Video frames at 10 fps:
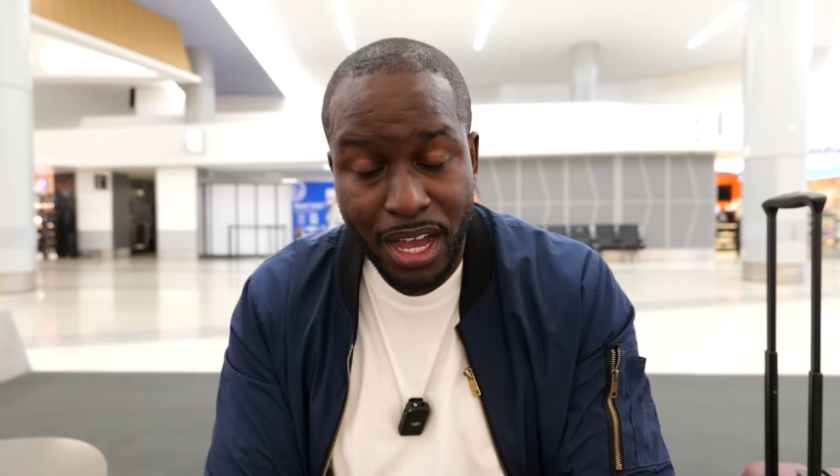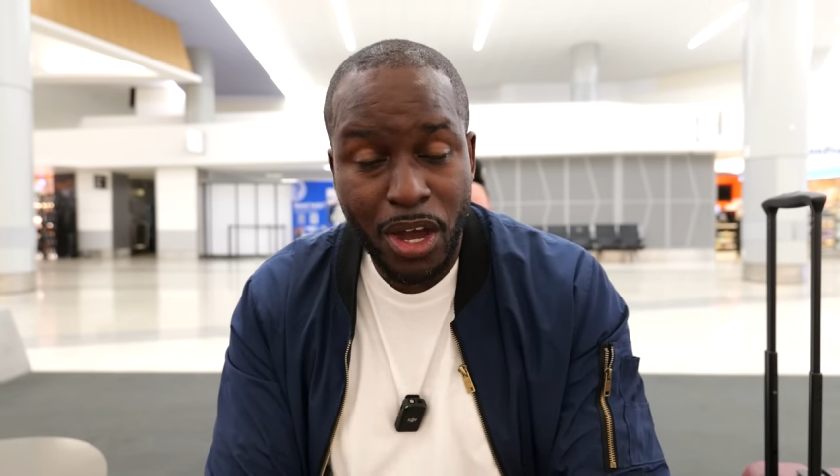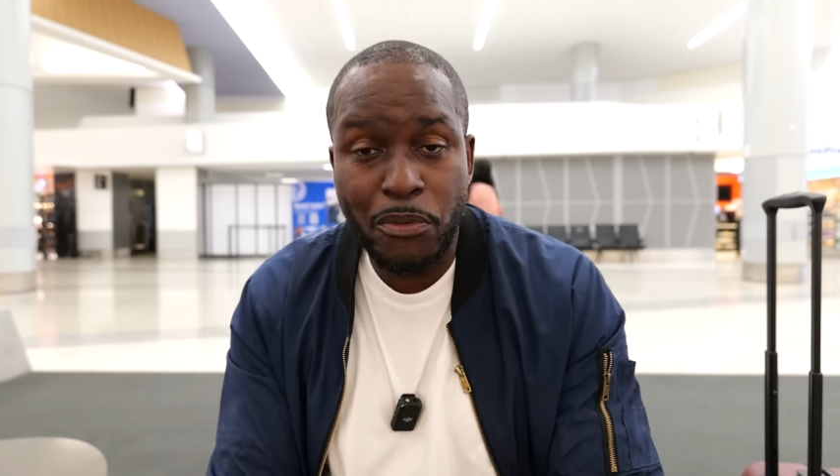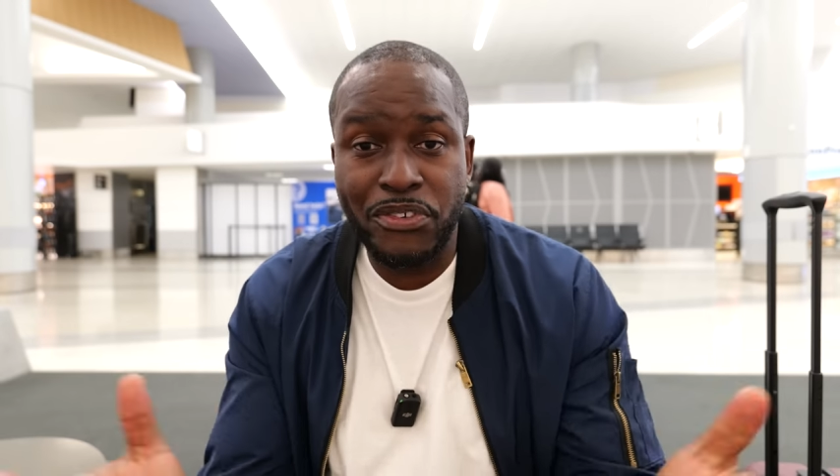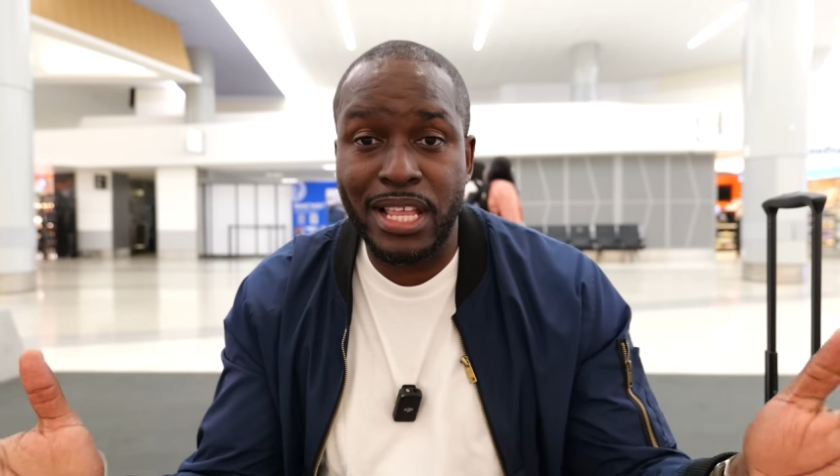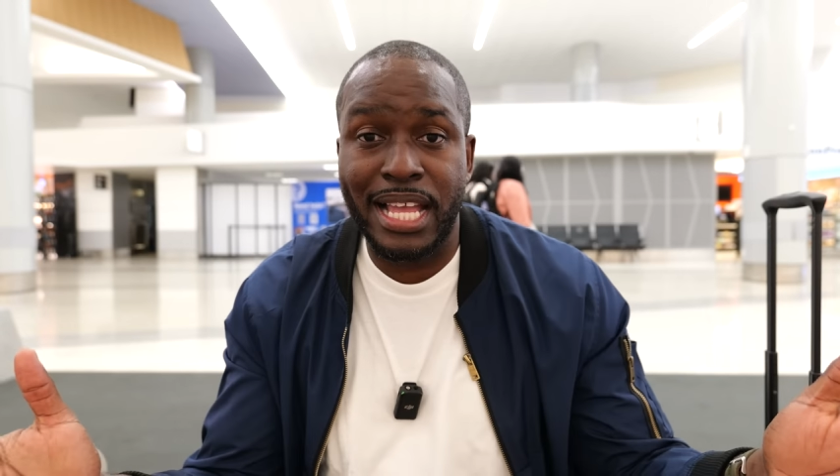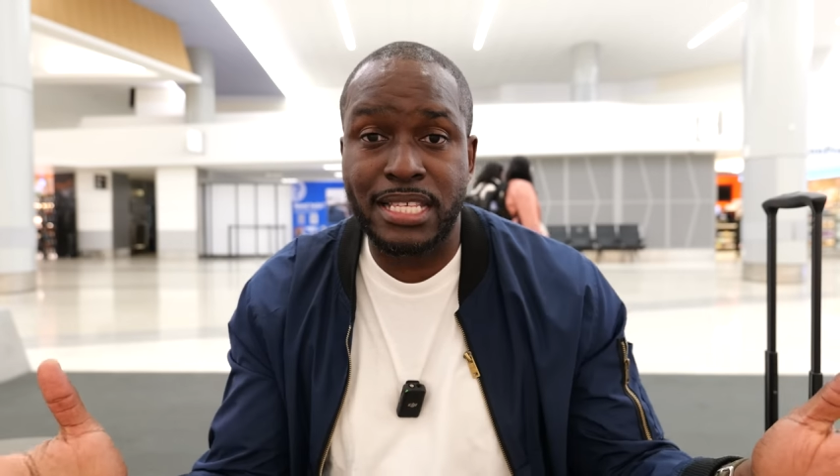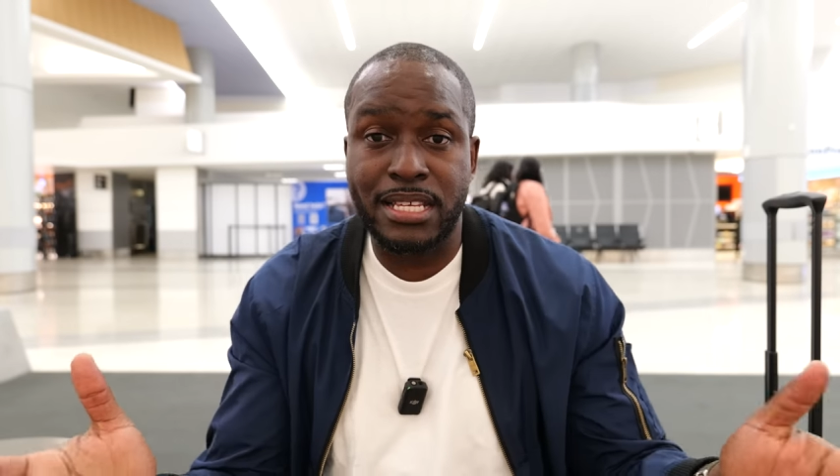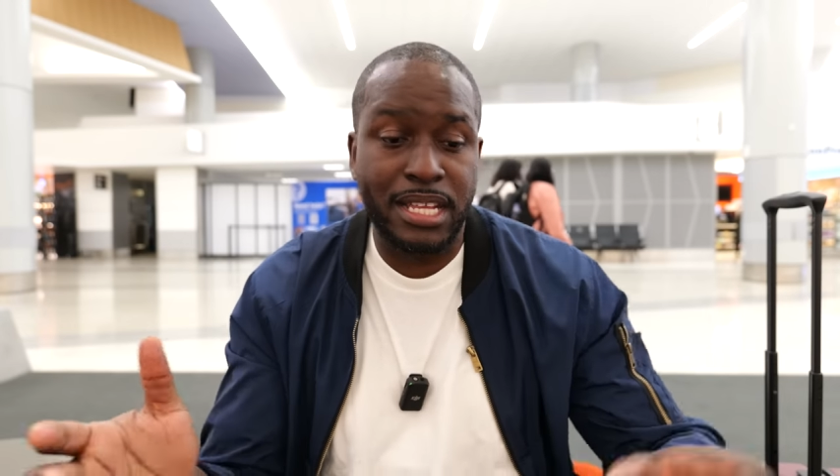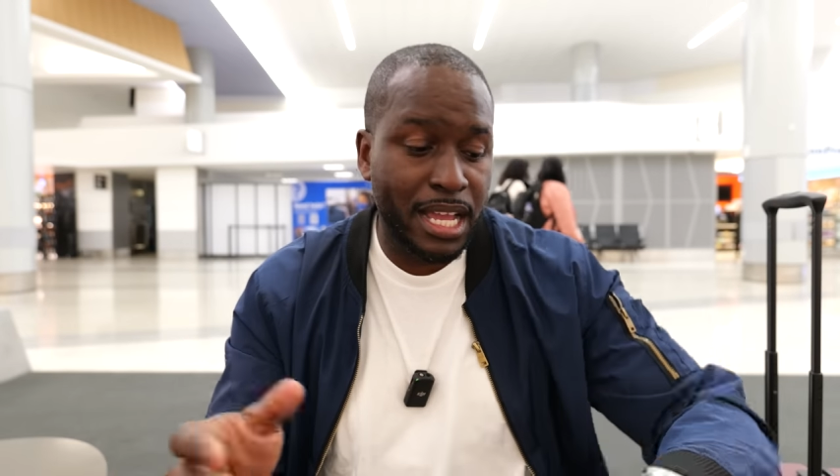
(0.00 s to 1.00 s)
uh, hope you
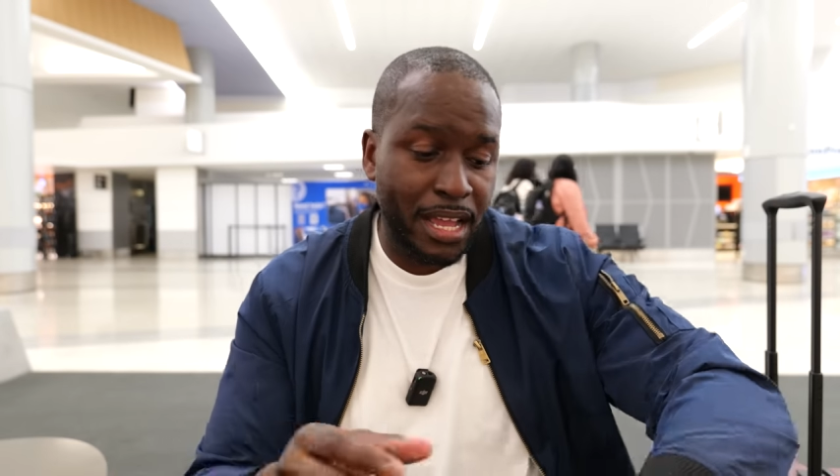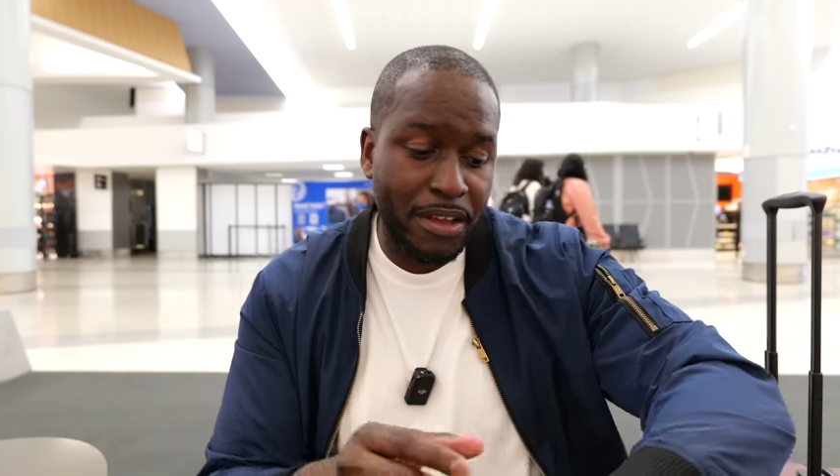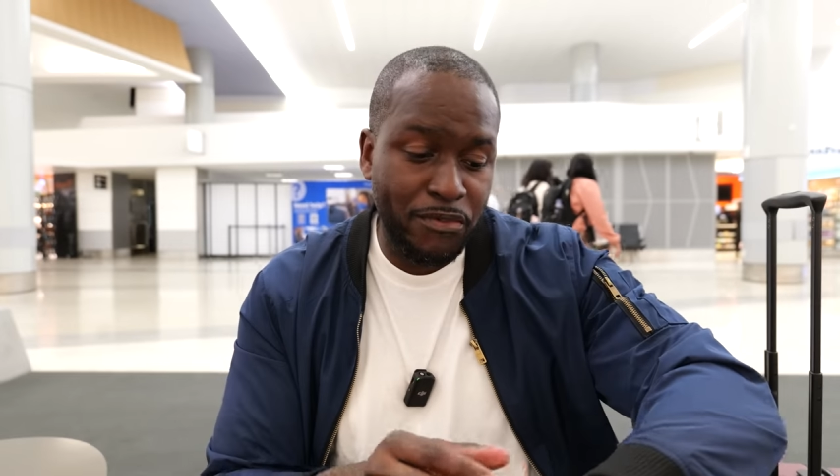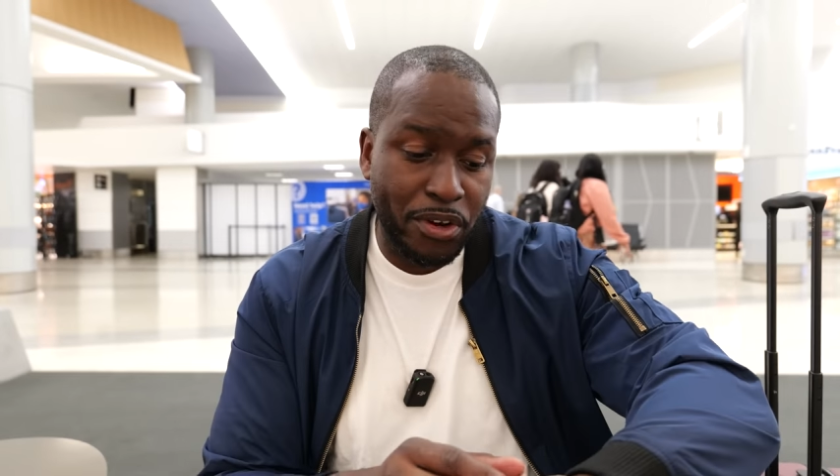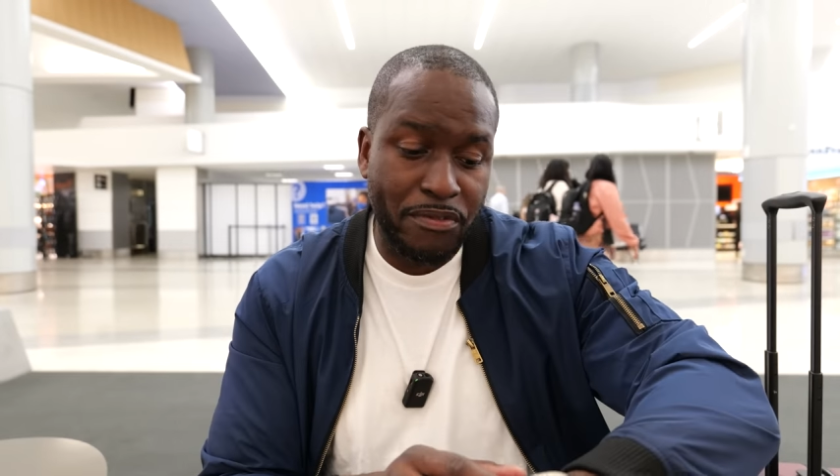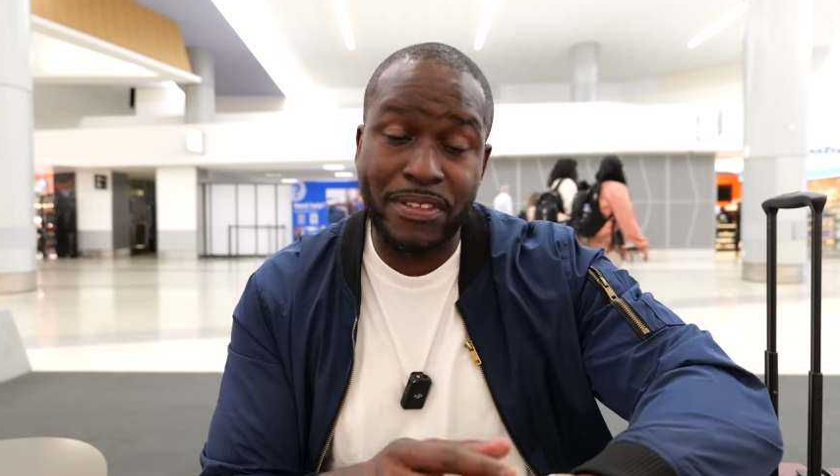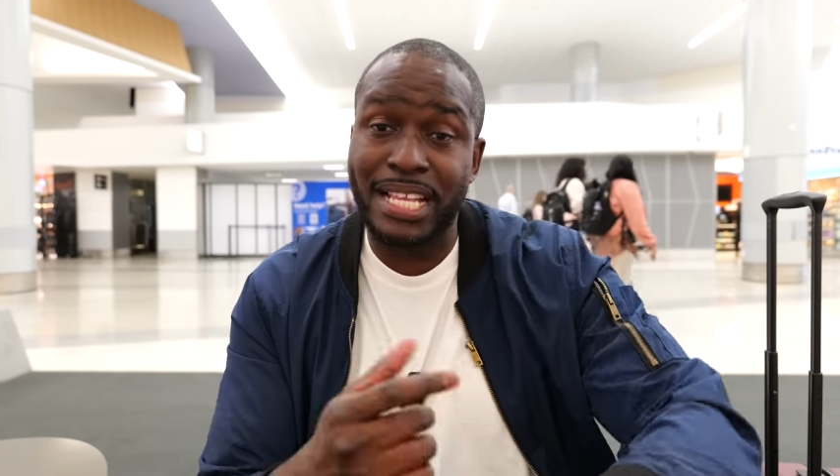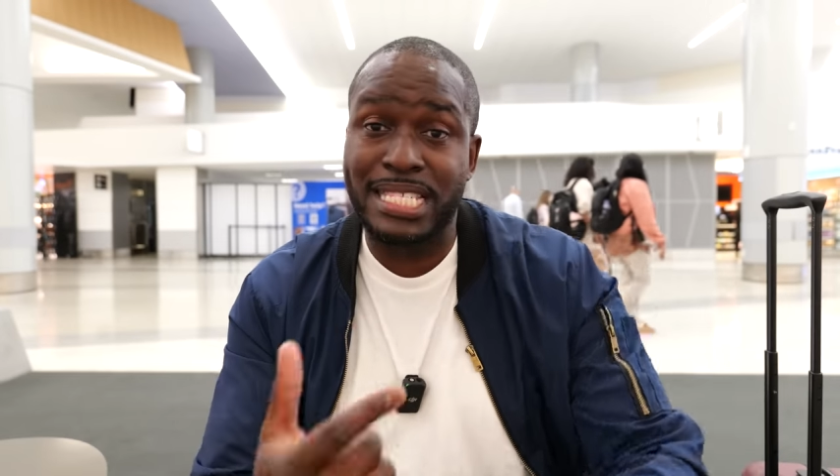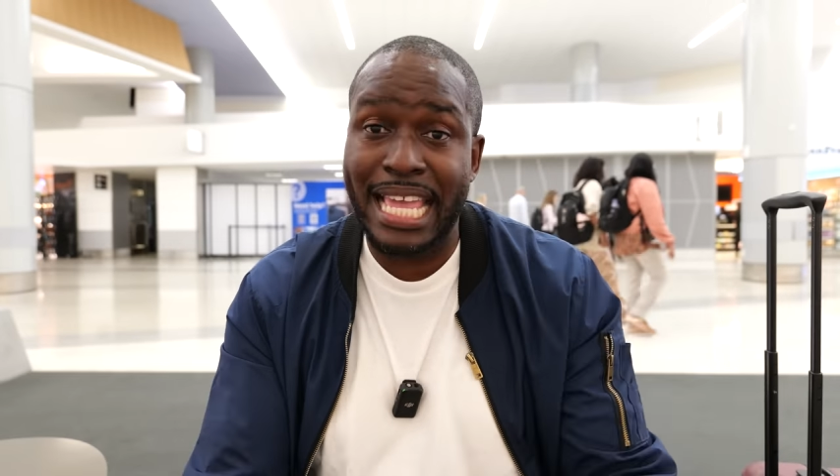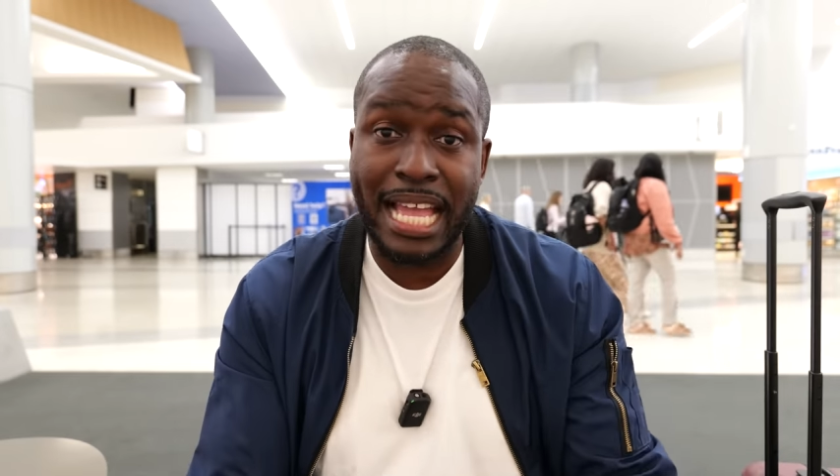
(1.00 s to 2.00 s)
liked it. I've got a
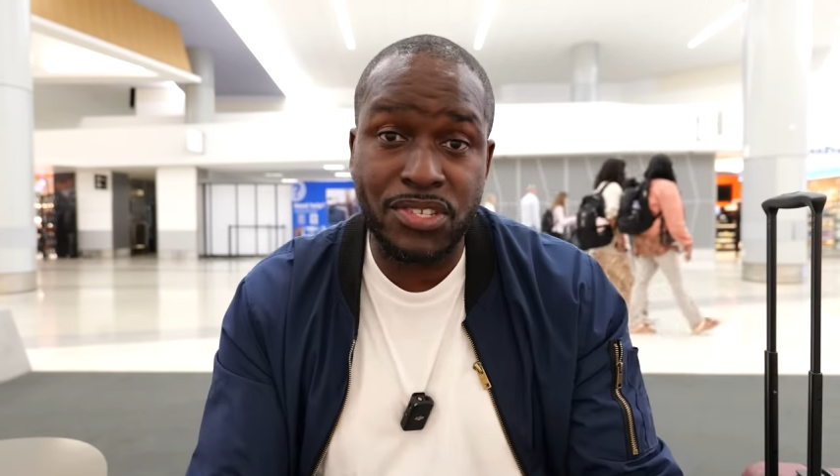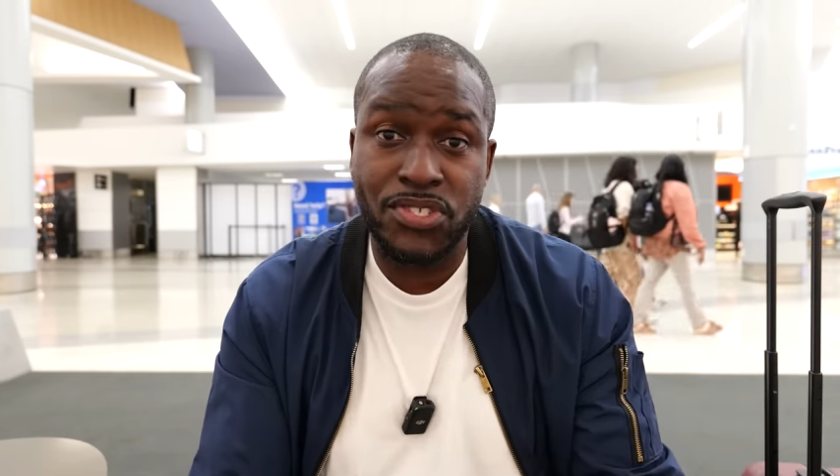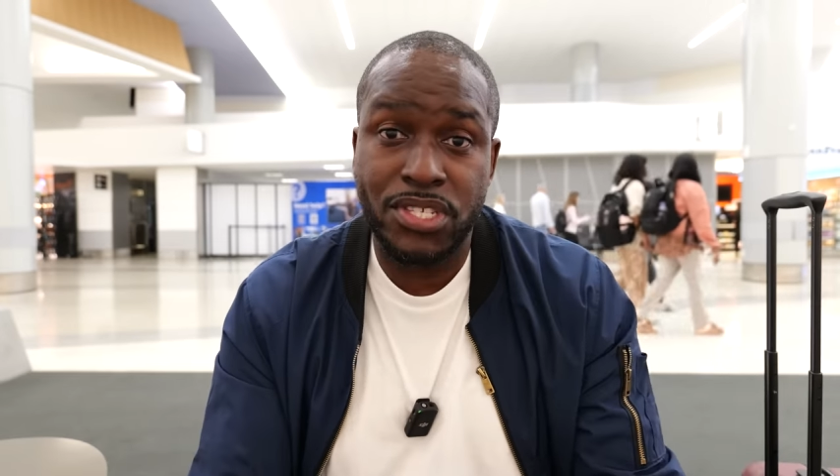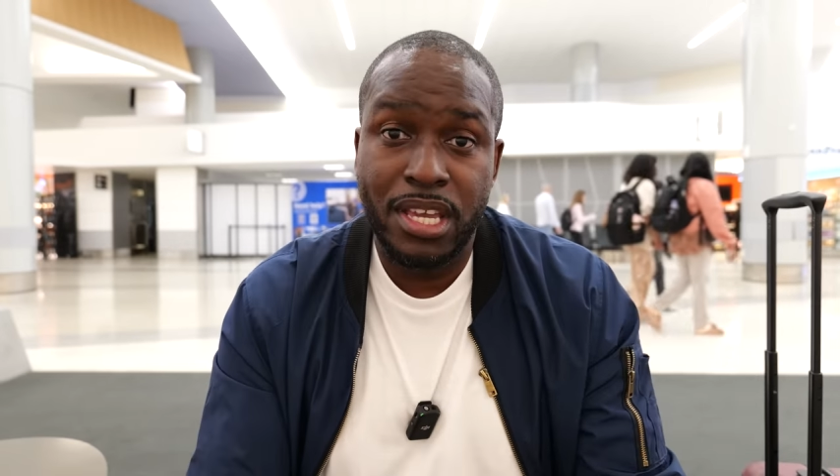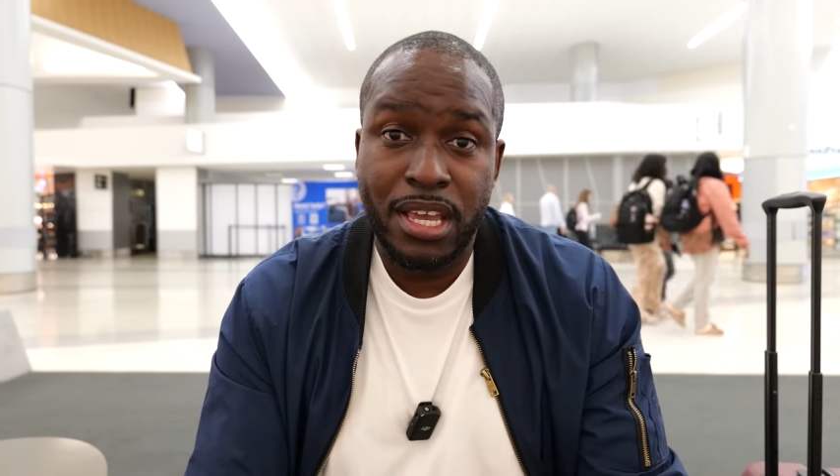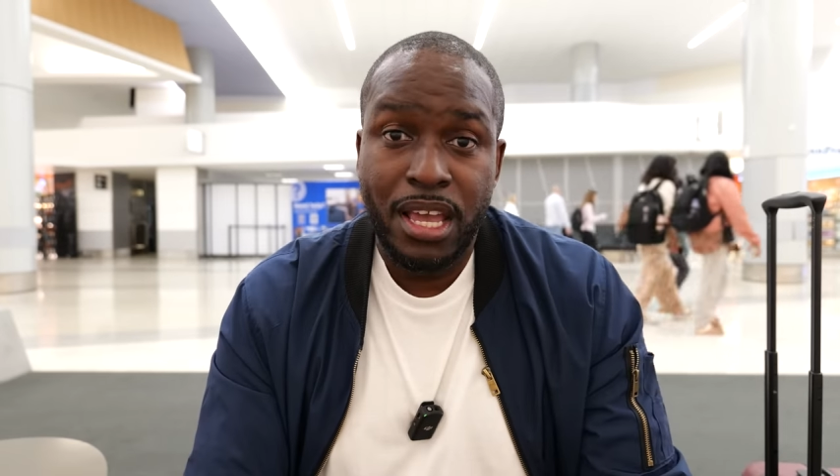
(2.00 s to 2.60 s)
flight to catch.